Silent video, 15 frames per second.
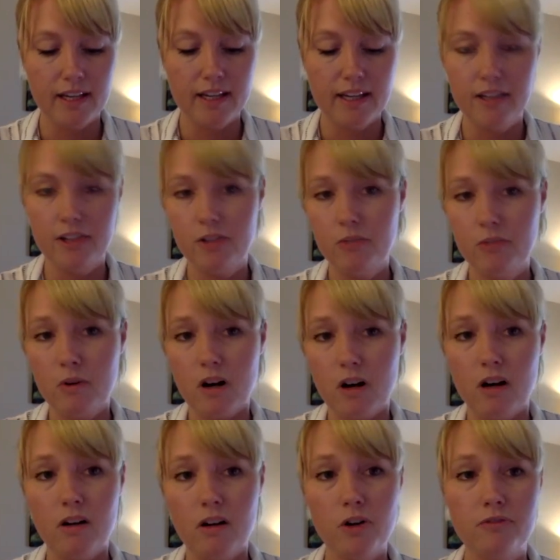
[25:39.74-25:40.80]
You
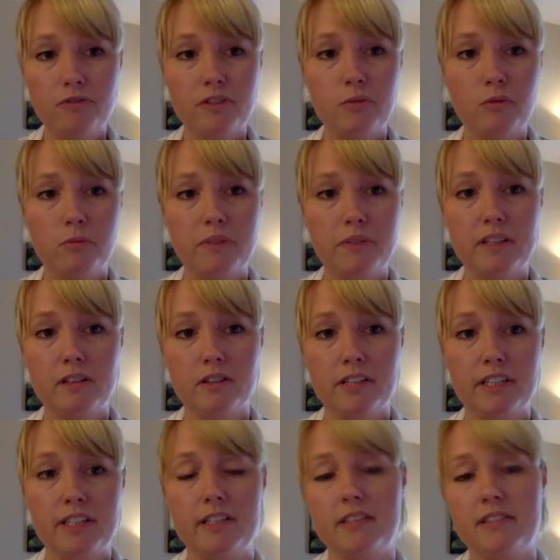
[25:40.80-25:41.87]
all hopefully will be
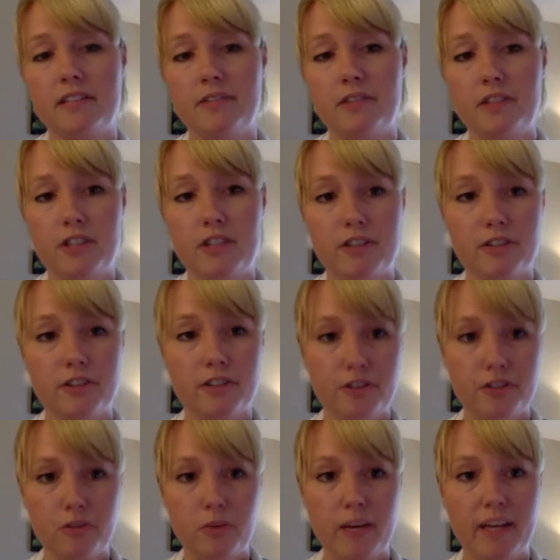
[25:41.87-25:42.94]
learning to discover each other in
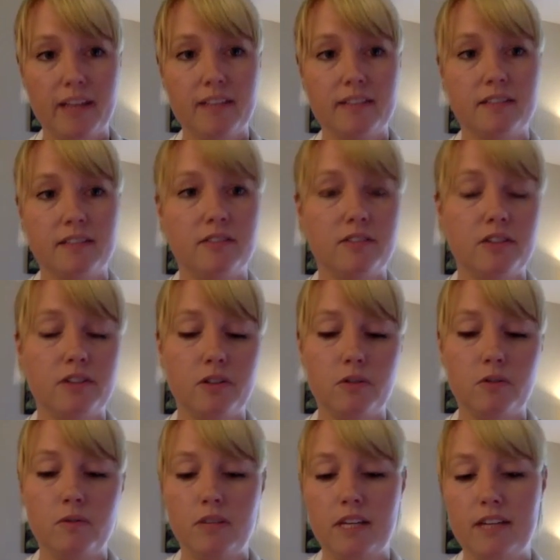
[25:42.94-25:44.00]
new ways. And
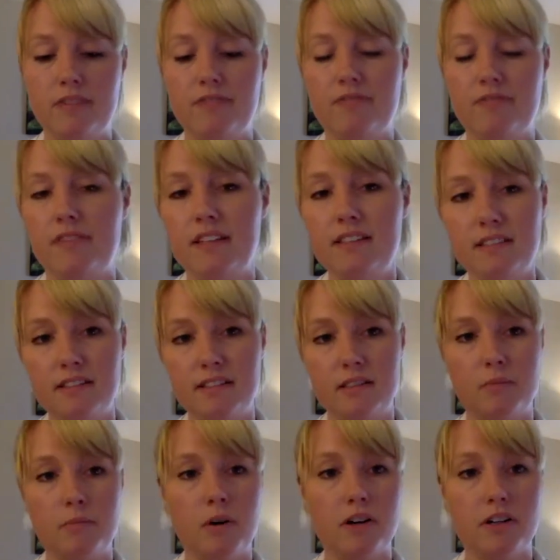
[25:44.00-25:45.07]
so if this is
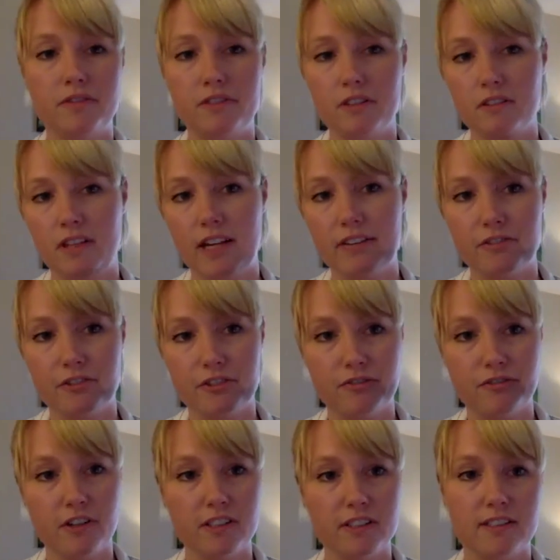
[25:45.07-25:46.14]
a part of your life for the
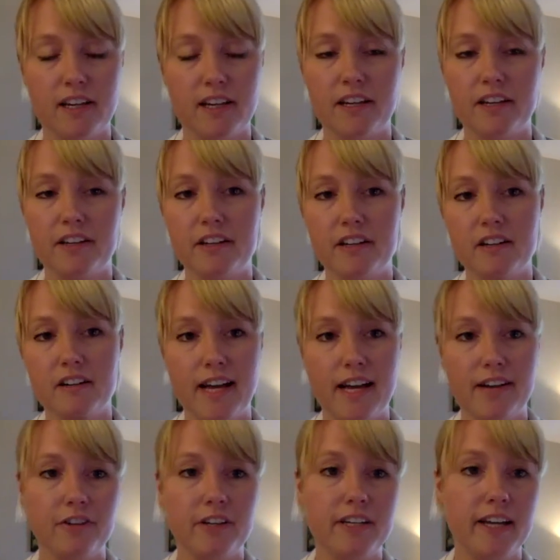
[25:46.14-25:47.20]
first entire year,
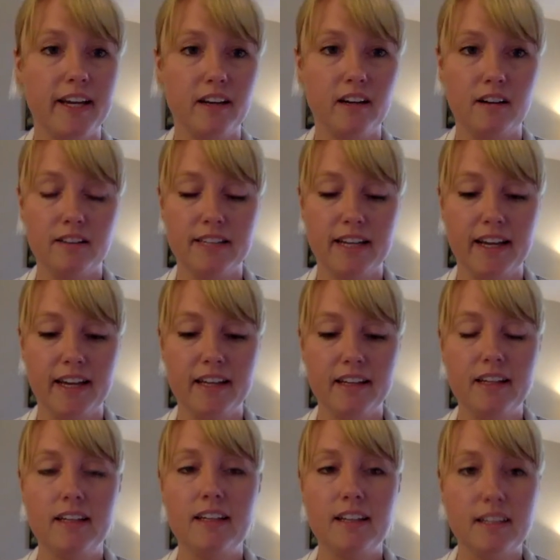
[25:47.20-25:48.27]
every day, all day,
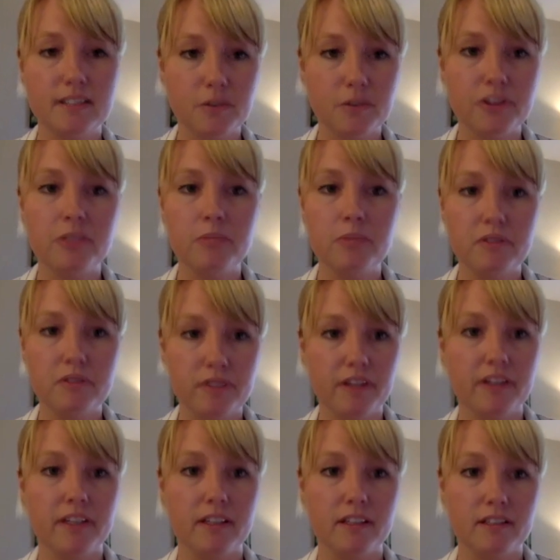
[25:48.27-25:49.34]
it's going to be
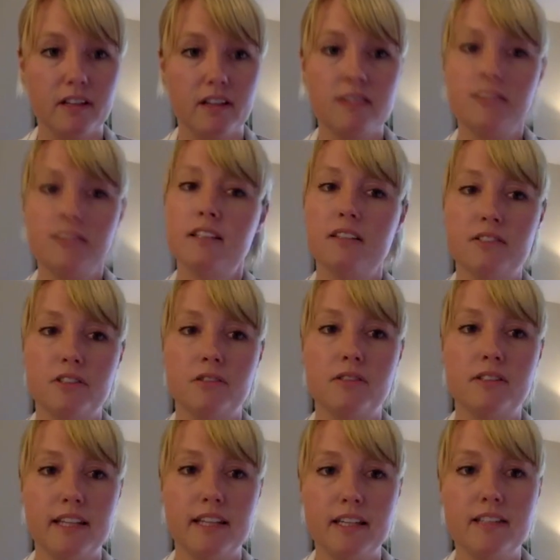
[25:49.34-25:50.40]
very exhausting. And so
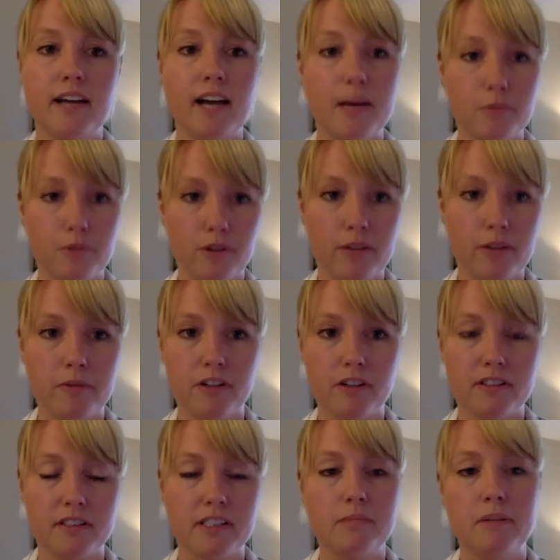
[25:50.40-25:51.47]
setting time
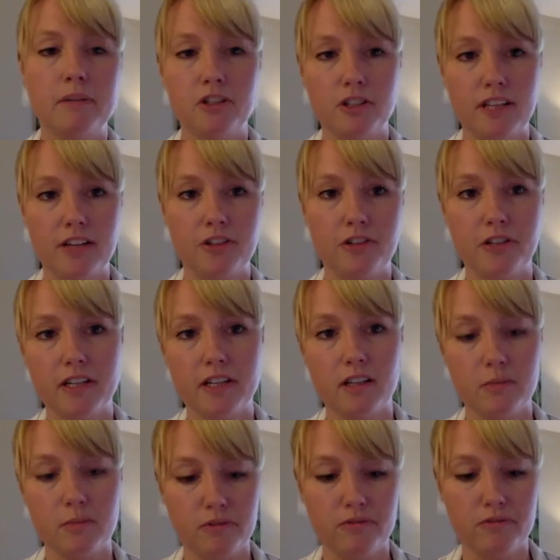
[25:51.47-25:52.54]
parameters, especially as you get a
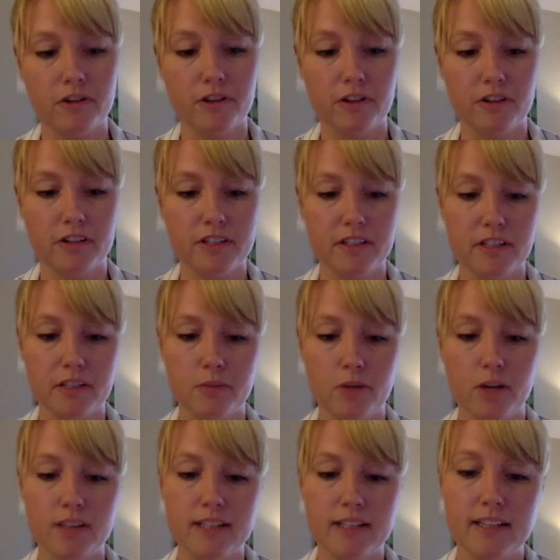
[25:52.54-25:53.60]
little bit further into this
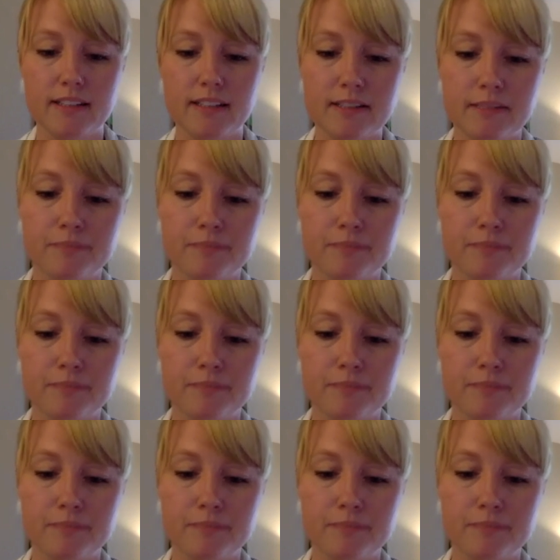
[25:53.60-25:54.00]
process.